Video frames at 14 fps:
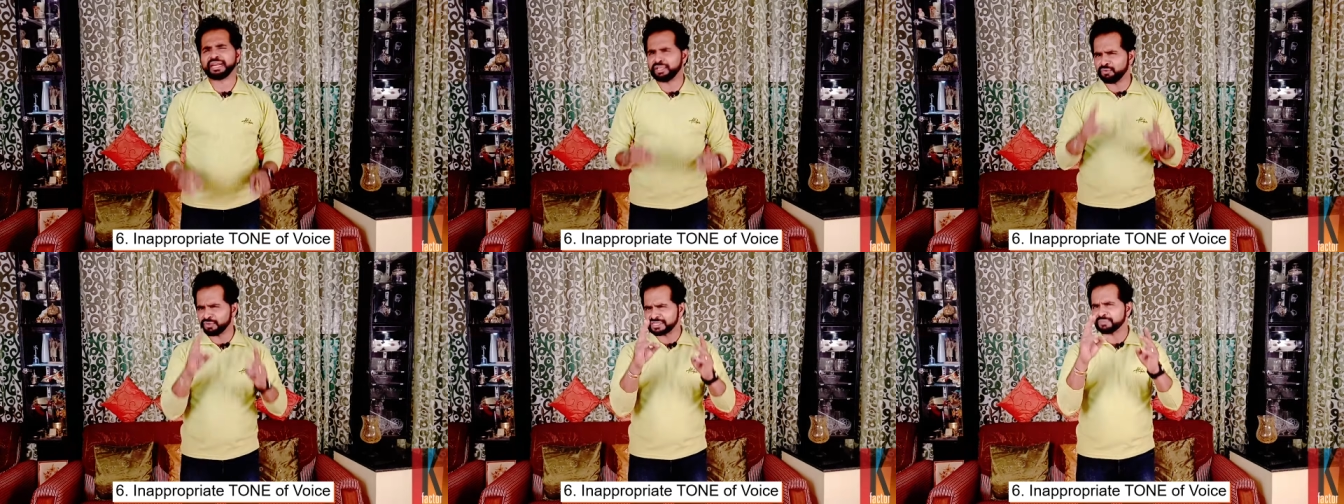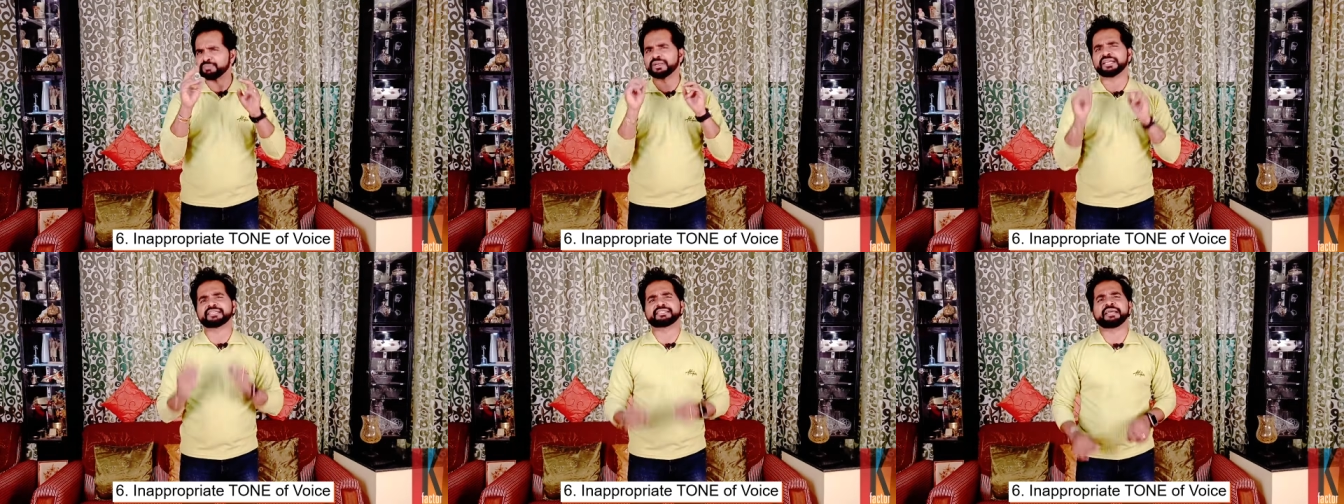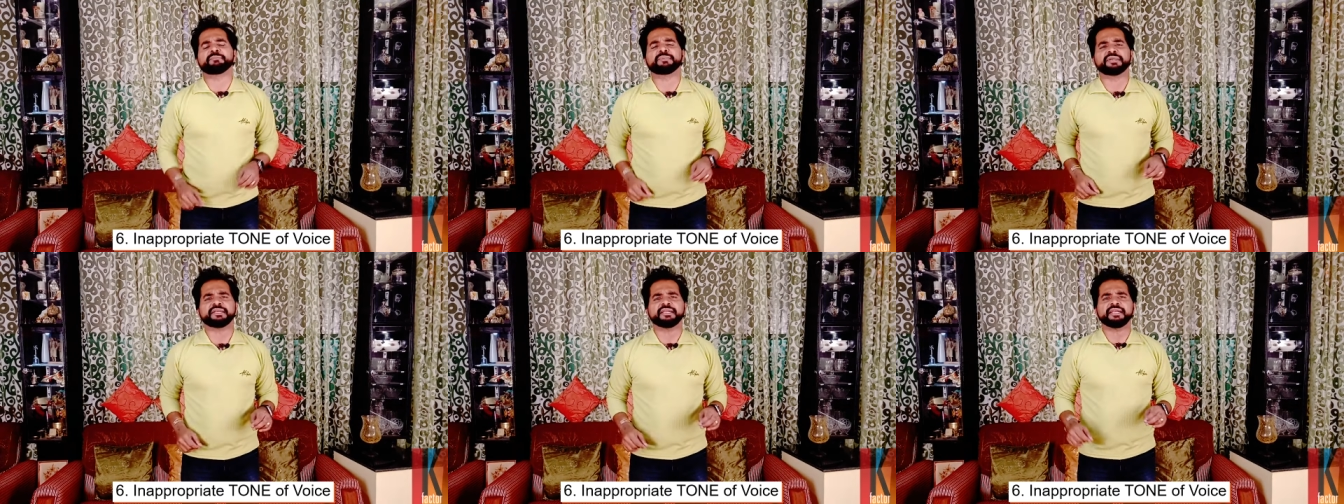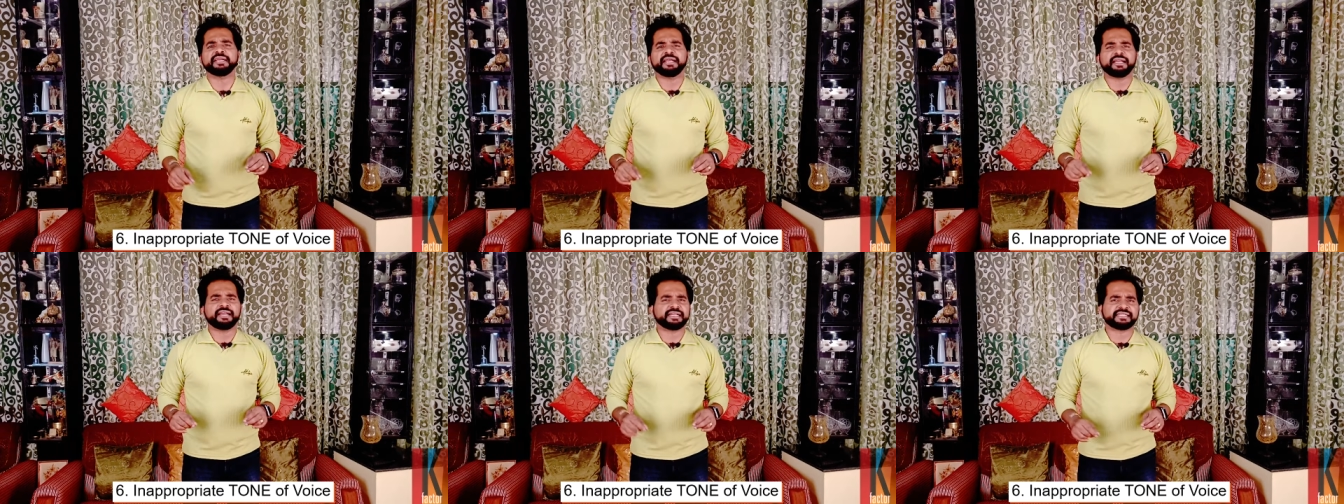I'll give you a simple example.
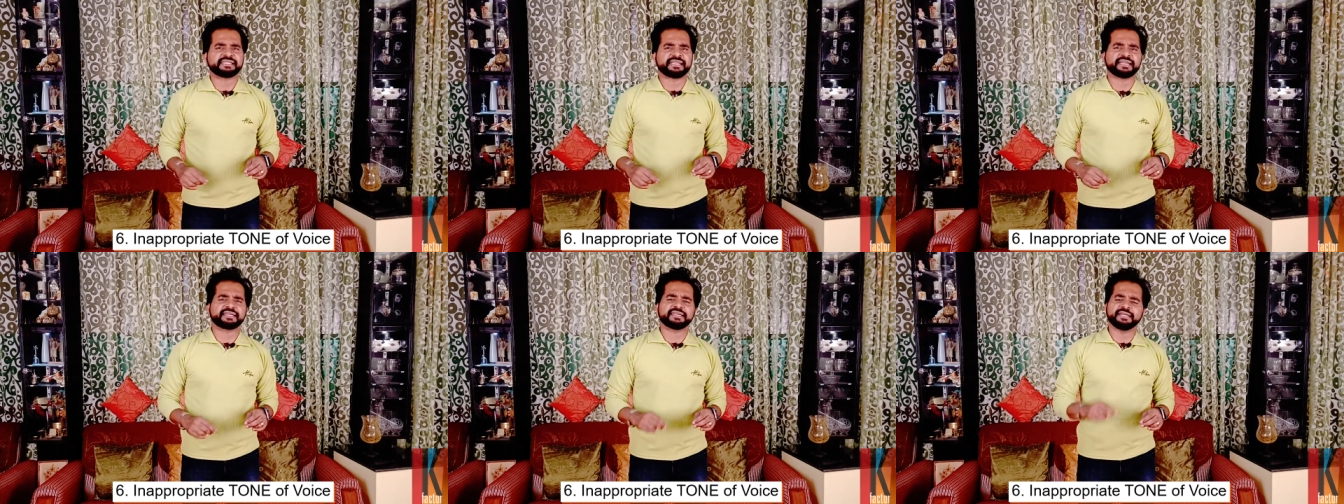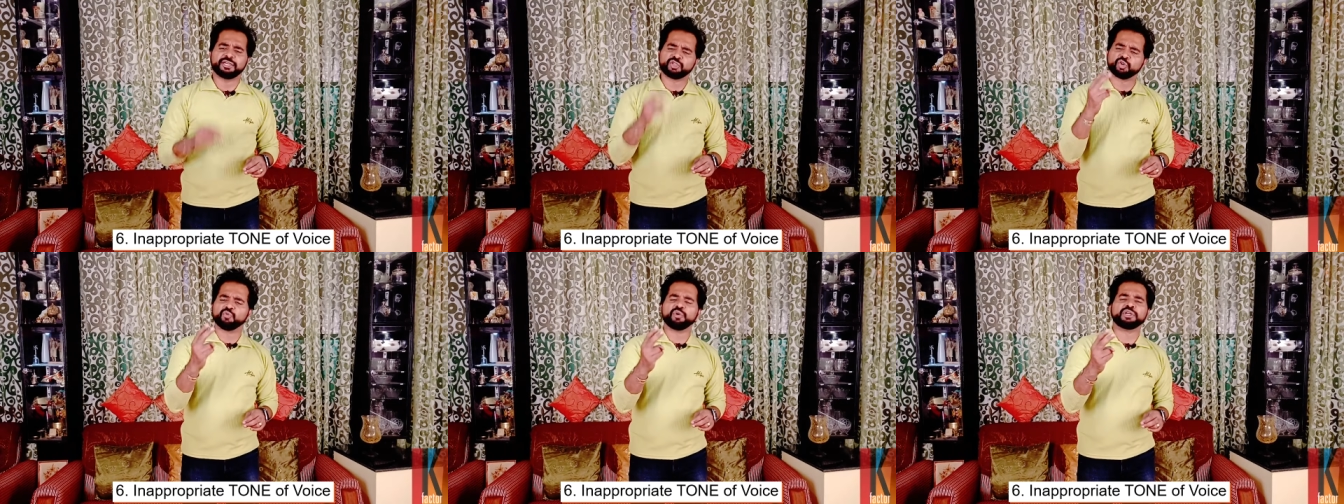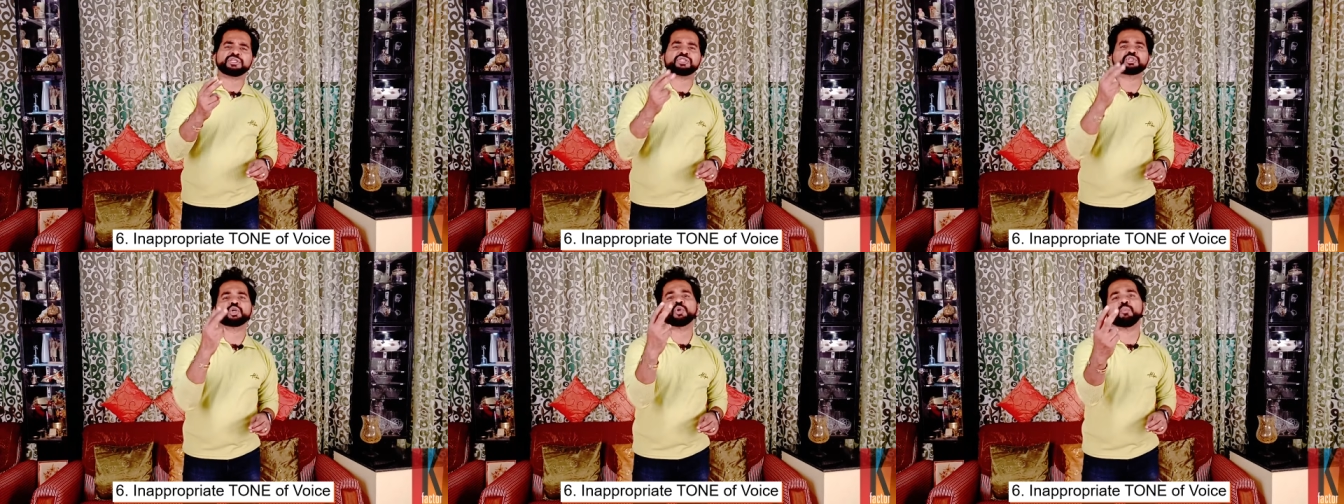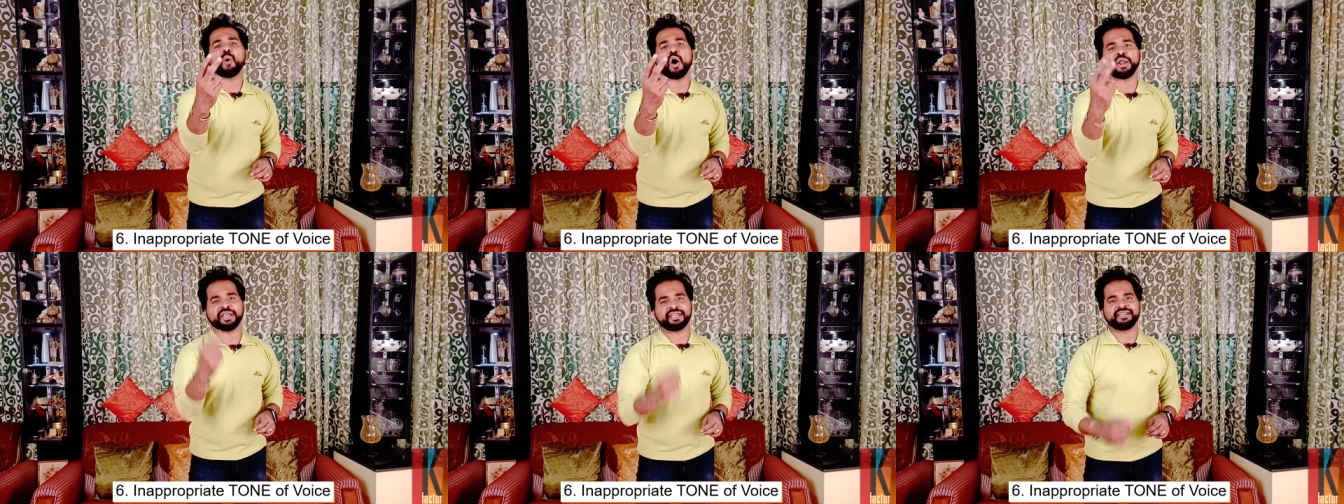Let's take 2 words. Good
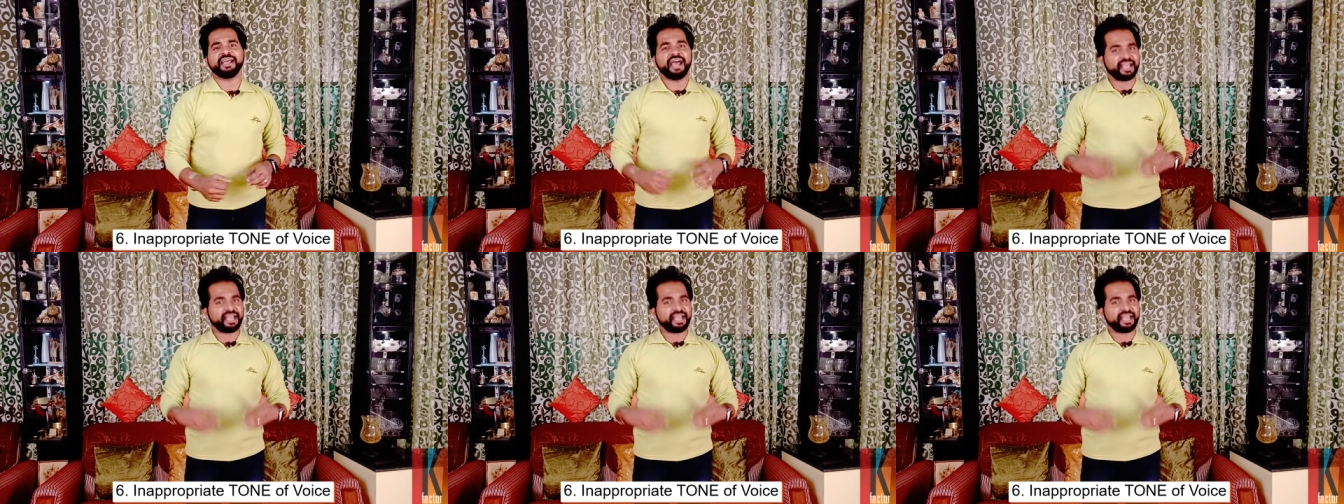morning.